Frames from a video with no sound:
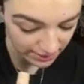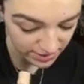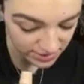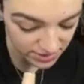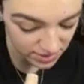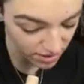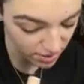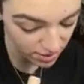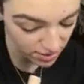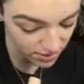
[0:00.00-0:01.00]
It's
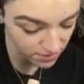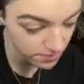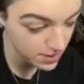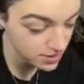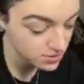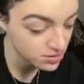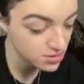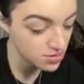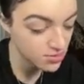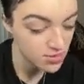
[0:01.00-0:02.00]
scary because there's
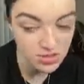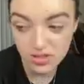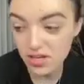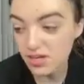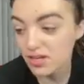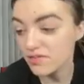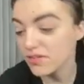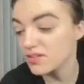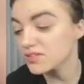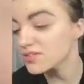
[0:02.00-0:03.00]
so much that I need of
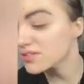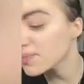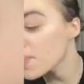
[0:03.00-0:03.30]
this.